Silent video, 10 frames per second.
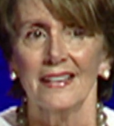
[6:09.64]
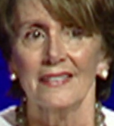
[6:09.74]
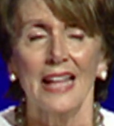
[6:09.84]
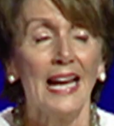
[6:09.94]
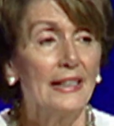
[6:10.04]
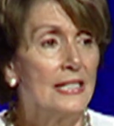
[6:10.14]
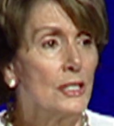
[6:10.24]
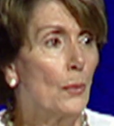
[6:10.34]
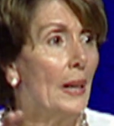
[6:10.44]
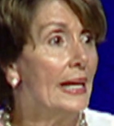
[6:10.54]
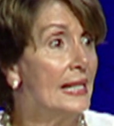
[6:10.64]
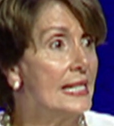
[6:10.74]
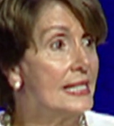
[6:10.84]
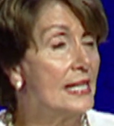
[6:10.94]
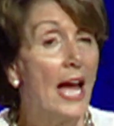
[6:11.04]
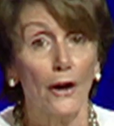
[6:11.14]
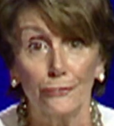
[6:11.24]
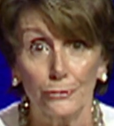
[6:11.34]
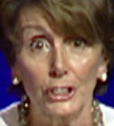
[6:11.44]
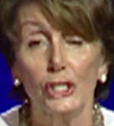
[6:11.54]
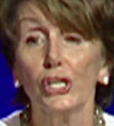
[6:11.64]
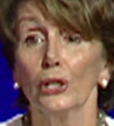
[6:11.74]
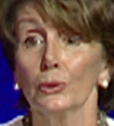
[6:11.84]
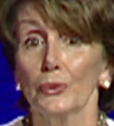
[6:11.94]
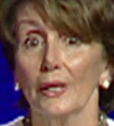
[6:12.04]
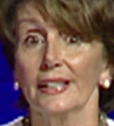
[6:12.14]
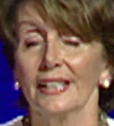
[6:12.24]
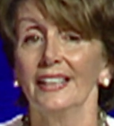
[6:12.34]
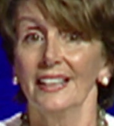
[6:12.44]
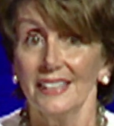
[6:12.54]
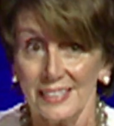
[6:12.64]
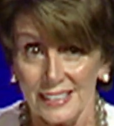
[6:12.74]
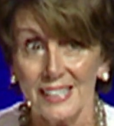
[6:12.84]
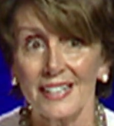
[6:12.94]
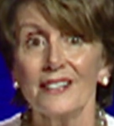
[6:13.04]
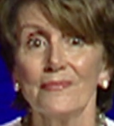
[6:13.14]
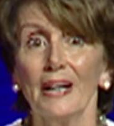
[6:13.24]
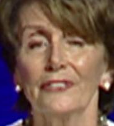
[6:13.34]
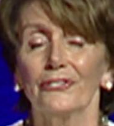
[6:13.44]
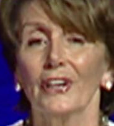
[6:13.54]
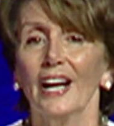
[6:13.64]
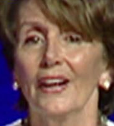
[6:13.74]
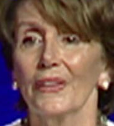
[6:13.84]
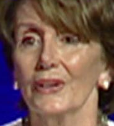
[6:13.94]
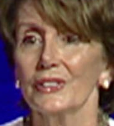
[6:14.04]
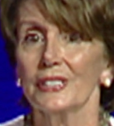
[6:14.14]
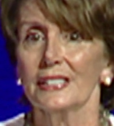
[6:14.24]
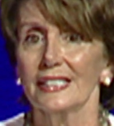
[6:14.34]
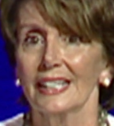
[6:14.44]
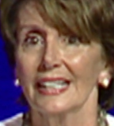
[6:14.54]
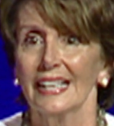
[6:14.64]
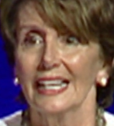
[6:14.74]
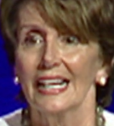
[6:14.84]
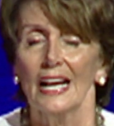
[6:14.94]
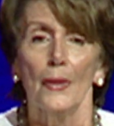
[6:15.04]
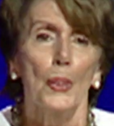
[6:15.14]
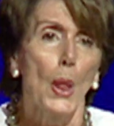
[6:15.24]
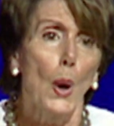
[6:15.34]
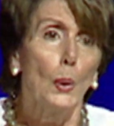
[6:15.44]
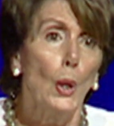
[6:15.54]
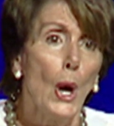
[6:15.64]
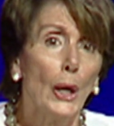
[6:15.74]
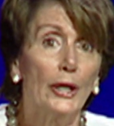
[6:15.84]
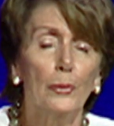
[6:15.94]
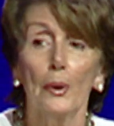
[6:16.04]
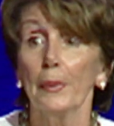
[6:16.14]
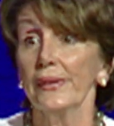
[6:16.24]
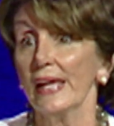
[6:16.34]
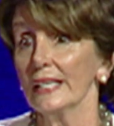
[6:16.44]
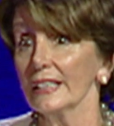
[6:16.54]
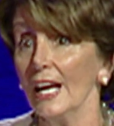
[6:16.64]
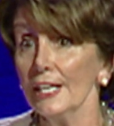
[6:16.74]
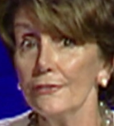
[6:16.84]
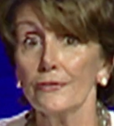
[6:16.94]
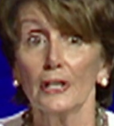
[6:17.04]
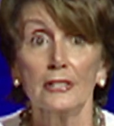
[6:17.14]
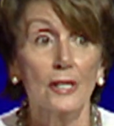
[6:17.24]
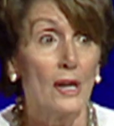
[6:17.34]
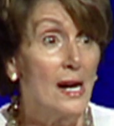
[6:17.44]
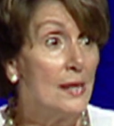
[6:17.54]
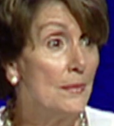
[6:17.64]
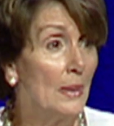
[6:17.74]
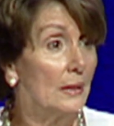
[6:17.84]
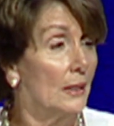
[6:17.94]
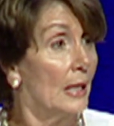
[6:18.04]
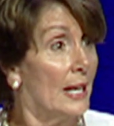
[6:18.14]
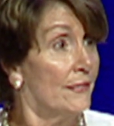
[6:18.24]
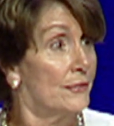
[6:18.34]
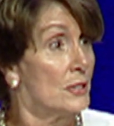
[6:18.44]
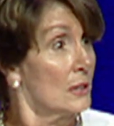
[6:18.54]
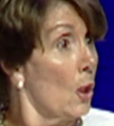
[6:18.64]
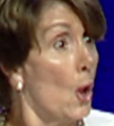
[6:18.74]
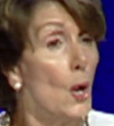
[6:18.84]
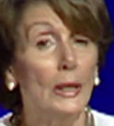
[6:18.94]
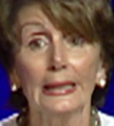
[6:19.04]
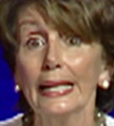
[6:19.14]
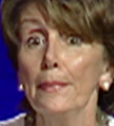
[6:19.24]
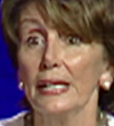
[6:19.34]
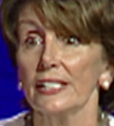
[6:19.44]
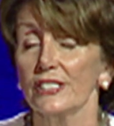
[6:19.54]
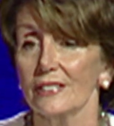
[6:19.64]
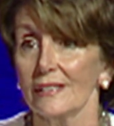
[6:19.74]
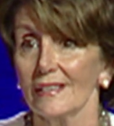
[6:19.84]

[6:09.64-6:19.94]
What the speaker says: That is the way it is now for children, but for others. No longer will be they lifetime limits